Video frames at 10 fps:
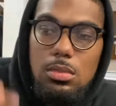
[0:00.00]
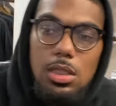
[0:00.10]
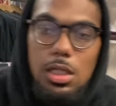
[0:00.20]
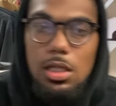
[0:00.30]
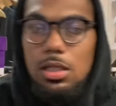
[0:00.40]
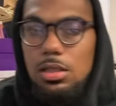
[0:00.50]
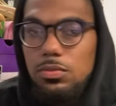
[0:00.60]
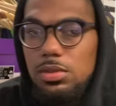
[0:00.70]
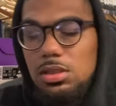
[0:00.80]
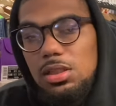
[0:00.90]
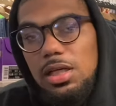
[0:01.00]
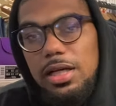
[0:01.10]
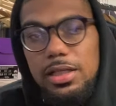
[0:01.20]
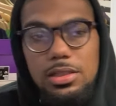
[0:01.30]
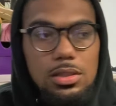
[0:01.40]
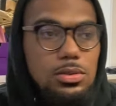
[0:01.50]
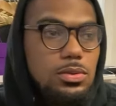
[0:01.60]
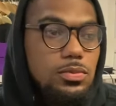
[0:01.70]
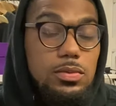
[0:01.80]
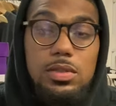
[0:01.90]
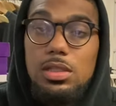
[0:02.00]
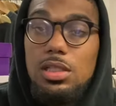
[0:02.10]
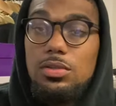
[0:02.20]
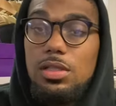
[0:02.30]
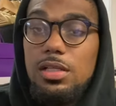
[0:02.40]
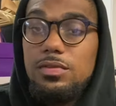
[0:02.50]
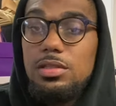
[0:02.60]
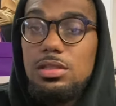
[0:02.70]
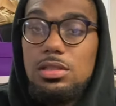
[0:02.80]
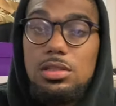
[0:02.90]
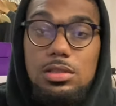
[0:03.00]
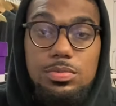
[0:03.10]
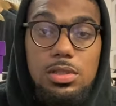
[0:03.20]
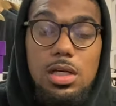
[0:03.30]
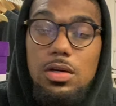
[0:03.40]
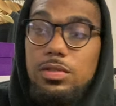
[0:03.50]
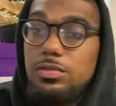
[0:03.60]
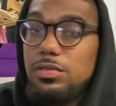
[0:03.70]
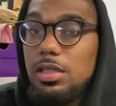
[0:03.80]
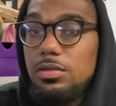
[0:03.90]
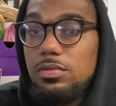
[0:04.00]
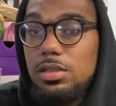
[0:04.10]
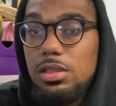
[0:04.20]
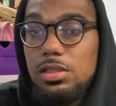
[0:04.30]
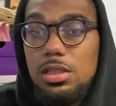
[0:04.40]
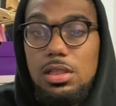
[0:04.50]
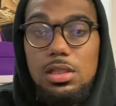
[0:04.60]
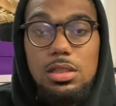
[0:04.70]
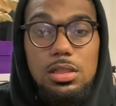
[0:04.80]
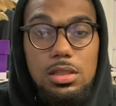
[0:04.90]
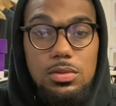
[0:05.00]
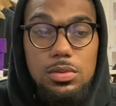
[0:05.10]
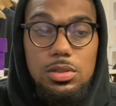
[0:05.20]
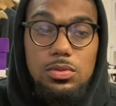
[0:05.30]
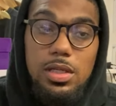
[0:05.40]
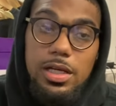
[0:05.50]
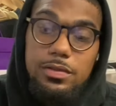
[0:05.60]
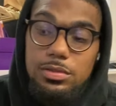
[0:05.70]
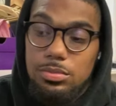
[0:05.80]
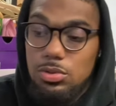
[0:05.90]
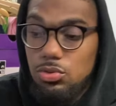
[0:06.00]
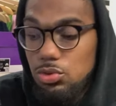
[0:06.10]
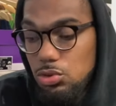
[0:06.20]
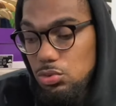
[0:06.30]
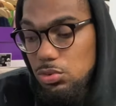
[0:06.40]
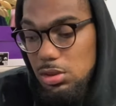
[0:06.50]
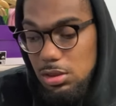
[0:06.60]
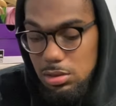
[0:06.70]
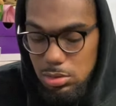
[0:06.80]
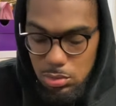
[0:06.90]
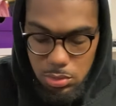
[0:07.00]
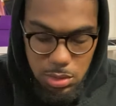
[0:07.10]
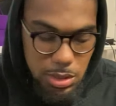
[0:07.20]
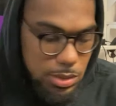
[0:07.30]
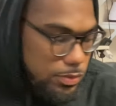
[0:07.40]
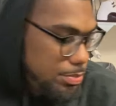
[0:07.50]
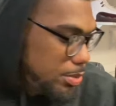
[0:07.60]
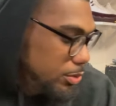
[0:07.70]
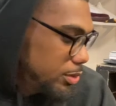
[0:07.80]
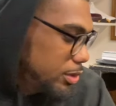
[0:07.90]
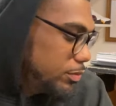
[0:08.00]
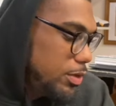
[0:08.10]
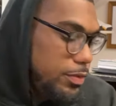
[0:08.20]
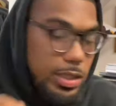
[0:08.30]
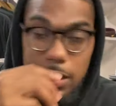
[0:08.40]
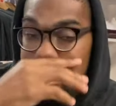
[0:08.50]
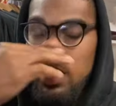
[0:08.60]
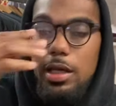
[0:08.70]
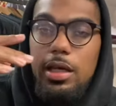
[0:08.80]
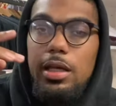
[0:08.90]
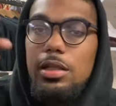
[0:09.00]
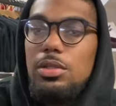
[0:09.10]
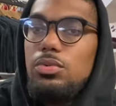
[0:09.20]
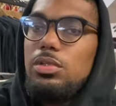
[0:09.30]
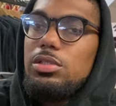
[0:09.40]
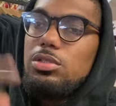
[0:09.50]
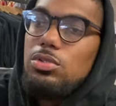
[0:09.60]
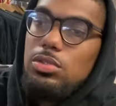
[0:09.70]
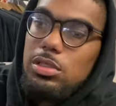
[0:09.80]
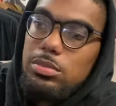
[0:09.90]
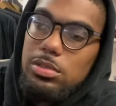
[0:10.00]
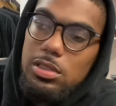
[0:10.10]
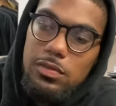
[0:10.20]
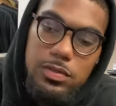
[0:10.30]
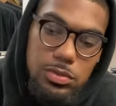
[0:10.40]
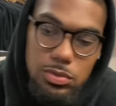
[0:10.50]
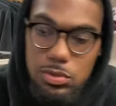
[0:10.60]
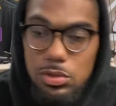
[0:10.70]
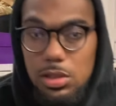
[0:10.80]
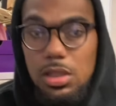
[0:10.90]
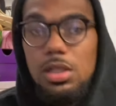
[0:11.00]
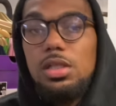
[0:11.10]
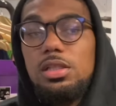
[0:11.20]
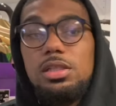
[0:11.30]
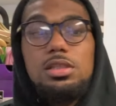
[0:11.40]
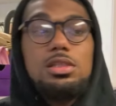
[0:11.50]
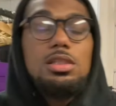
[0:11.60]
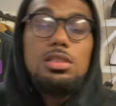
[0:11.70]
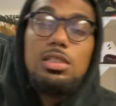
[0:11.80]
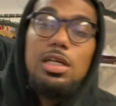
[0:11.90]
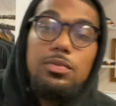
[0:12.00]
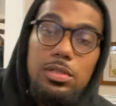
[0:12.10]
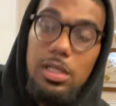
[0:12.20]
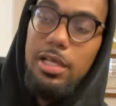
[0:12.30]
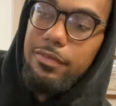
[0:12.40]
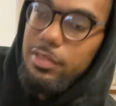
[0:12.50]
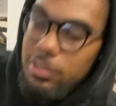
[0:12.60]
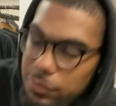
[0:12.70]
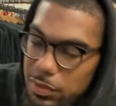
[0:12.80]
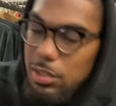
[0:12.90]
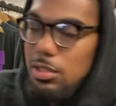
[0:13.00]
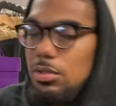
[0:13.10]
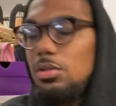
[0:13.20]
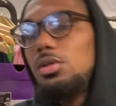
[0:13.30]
and we see how it go. We want to thank you guys for the continued support, always rocking with us. We do have some new shoes in store. We posted what we had new in store, some stuff in the store. These things that I will have in this video